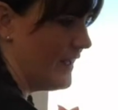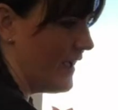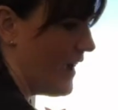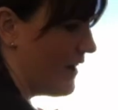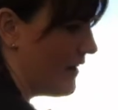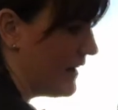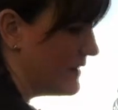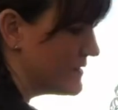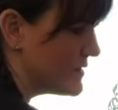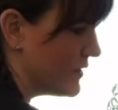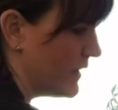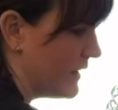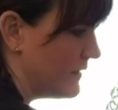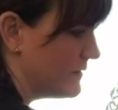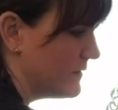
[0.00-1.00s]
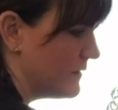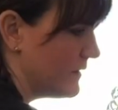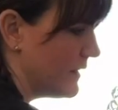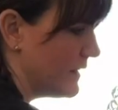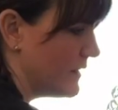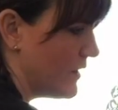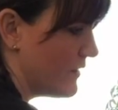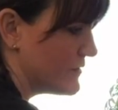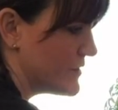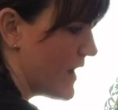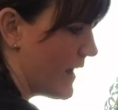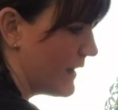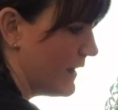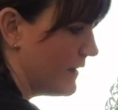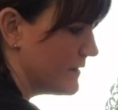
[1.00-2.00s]
All right, sorry, getting off
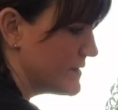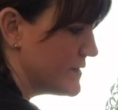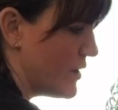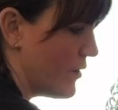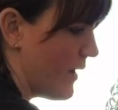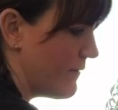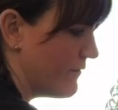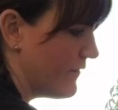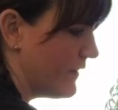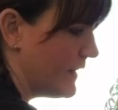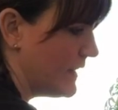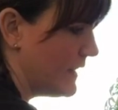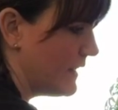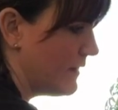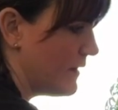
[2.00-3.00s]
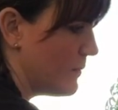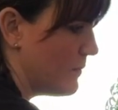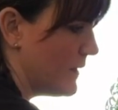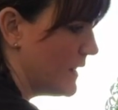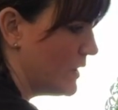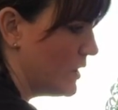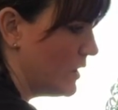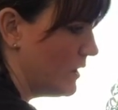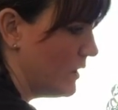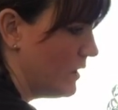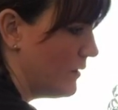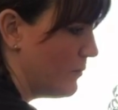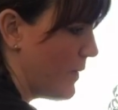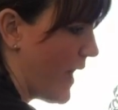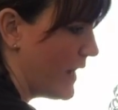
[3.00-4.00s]
track here. So I'm filling in the
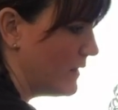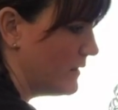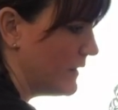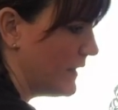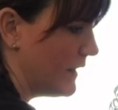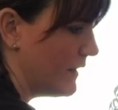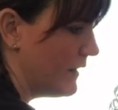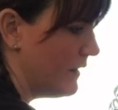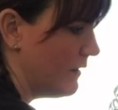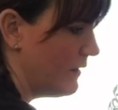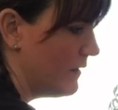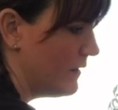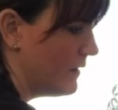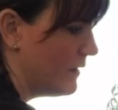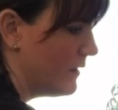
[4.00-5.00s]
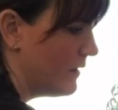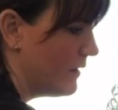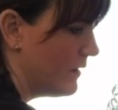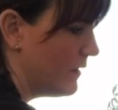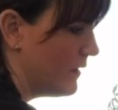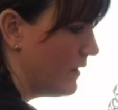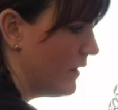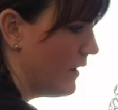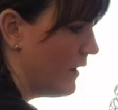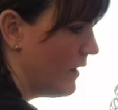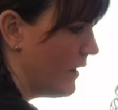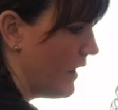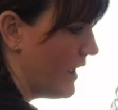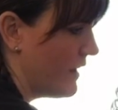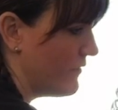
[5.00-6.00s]
middle petal here.
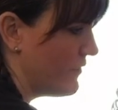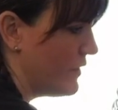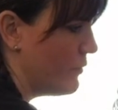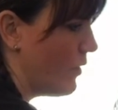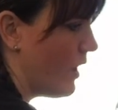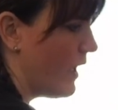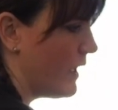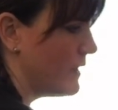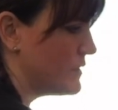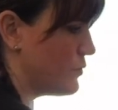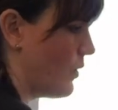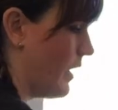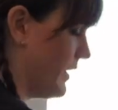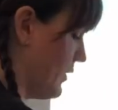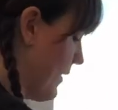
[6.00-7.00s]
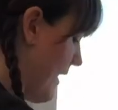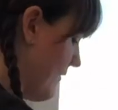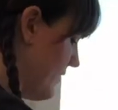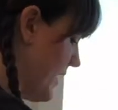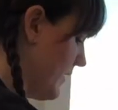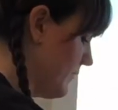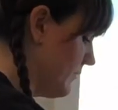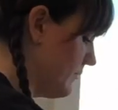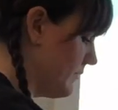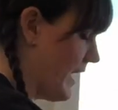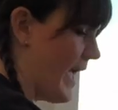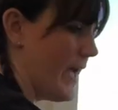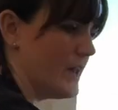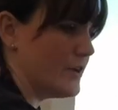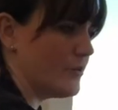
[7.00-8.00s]
And if you want, while you have that
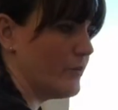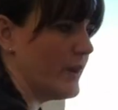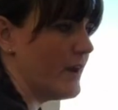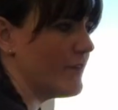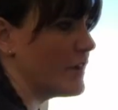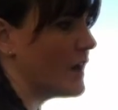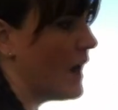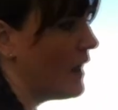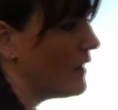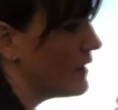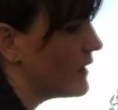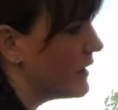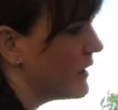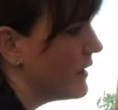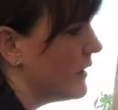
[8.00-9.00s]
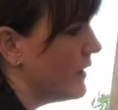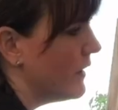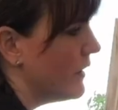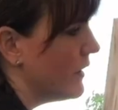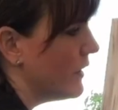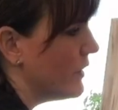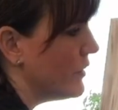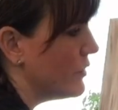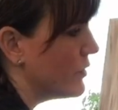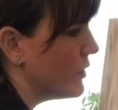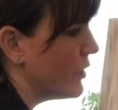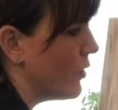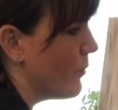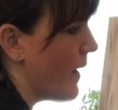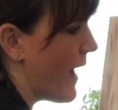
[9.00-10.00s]
red or whatever color, you can
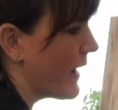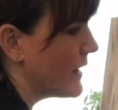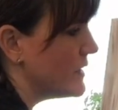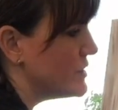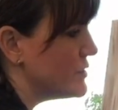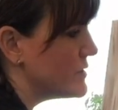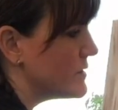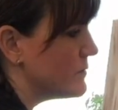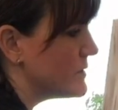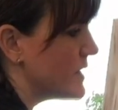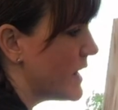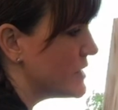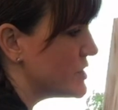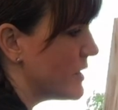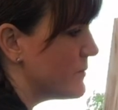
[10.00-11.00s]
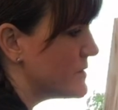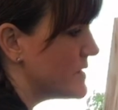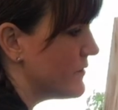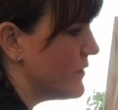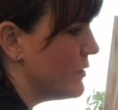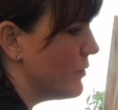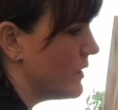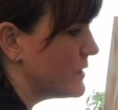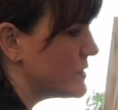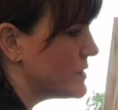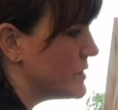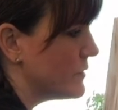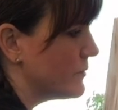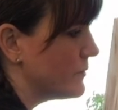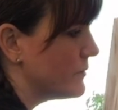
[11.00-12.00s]
go back and do some touch-ups if you want to.